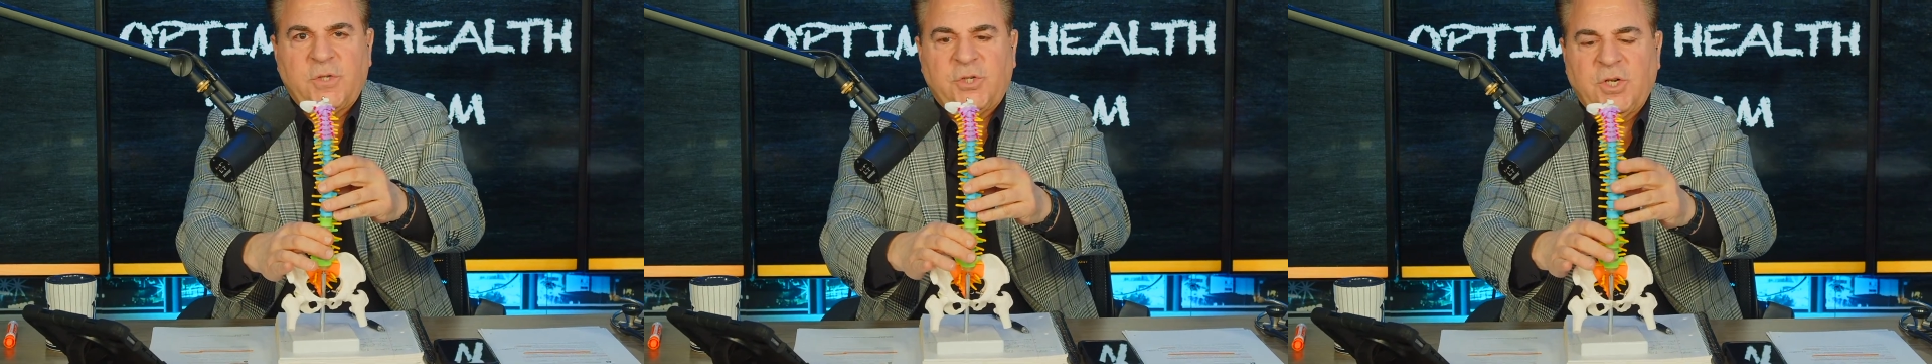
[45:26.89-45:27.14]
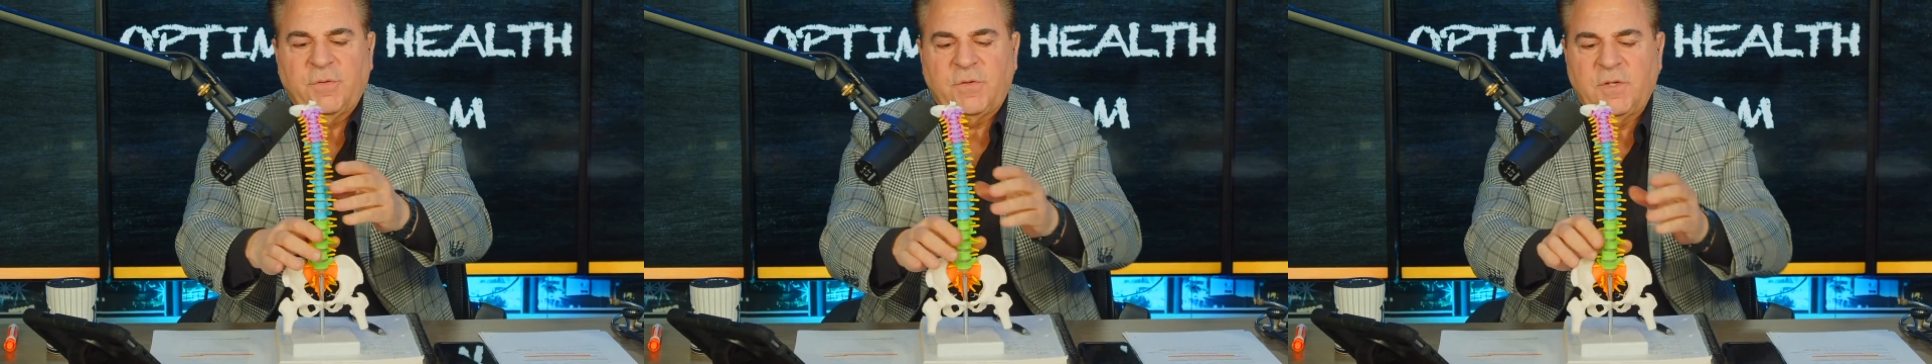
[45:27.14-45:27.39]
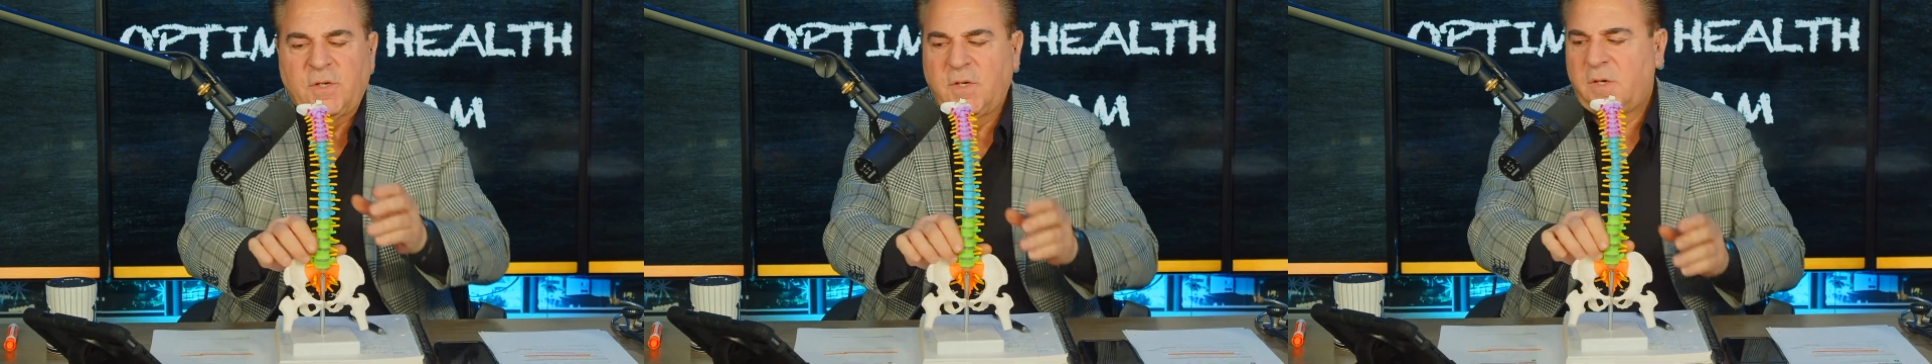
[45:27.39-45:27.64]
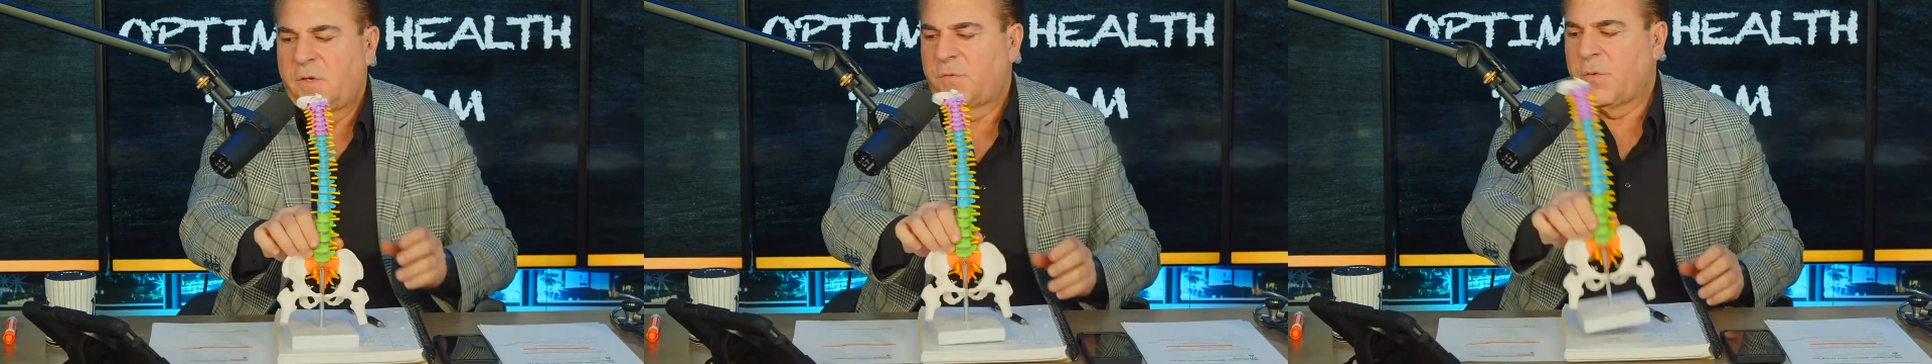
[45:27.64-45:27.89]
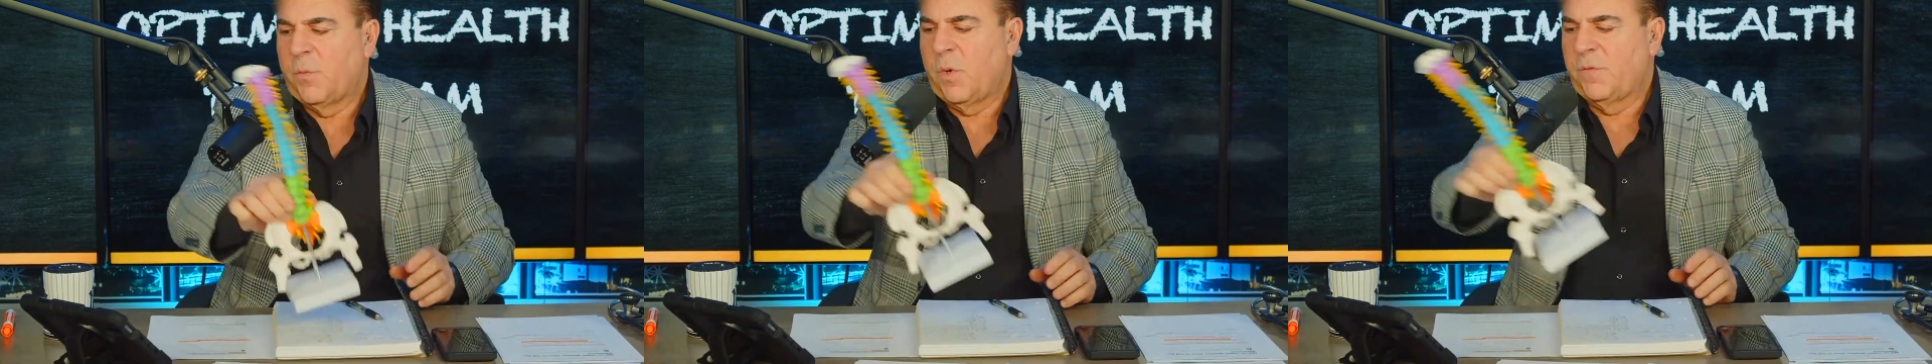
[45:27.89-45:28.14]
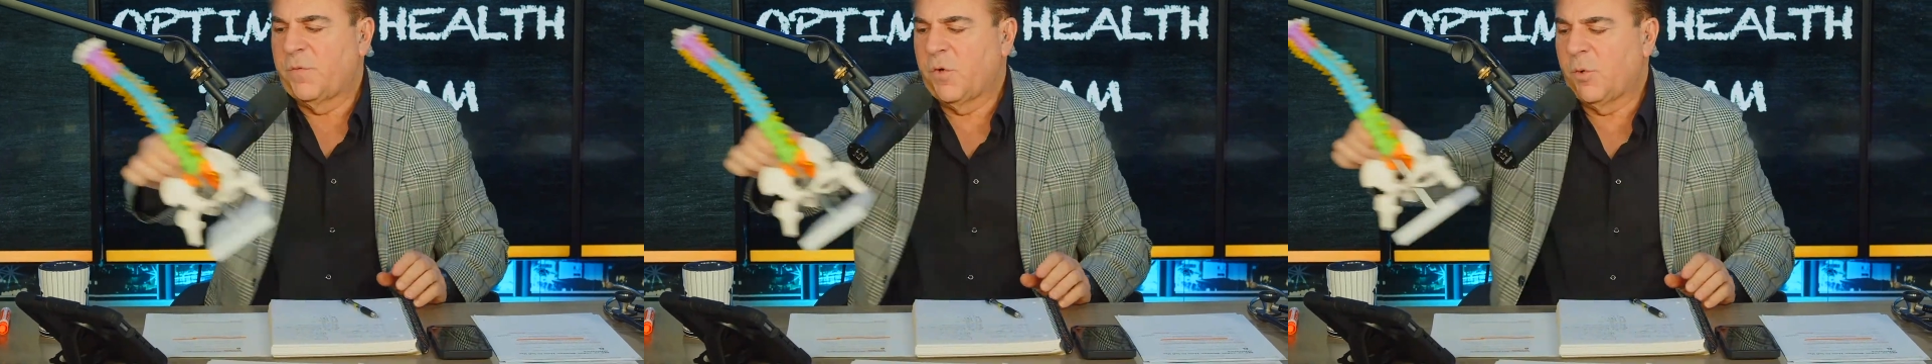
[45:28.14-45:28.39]
shift from
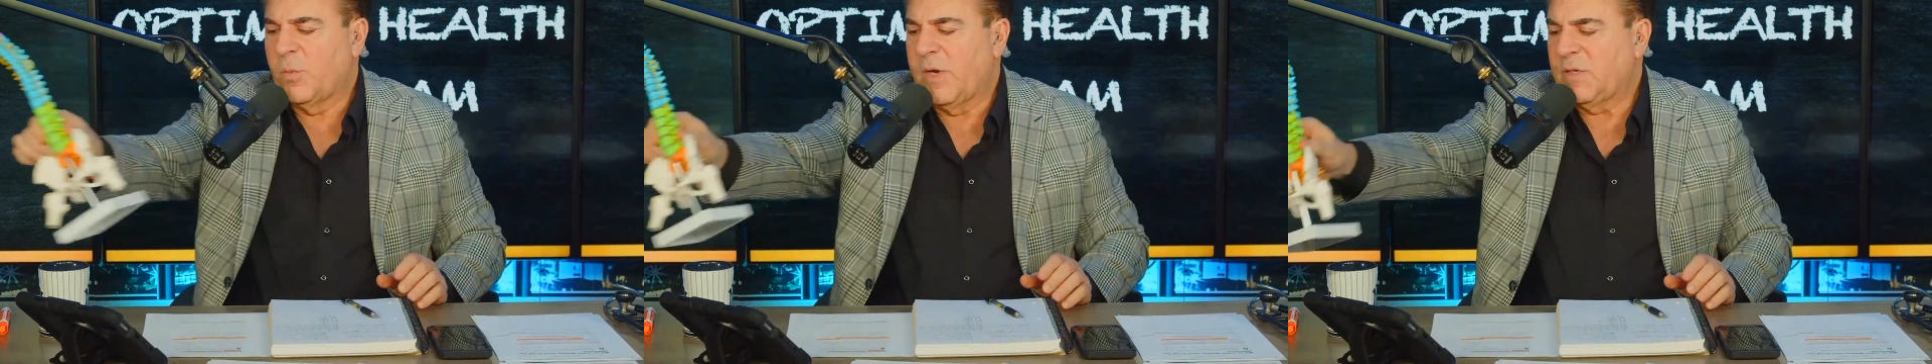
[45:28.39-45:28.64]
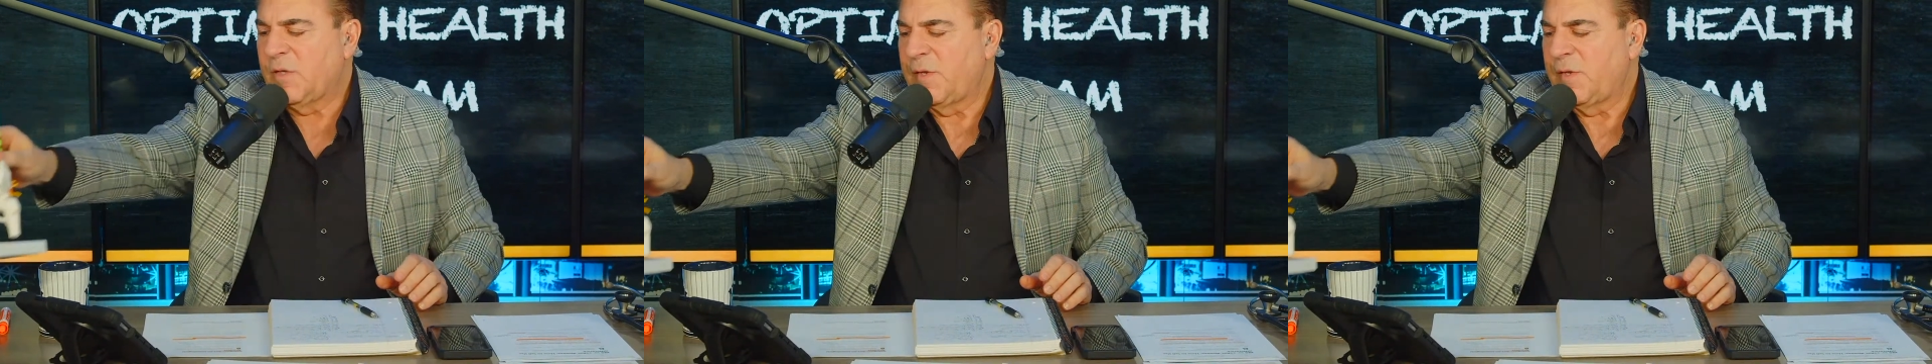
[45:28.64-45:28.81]
one vertebrae to the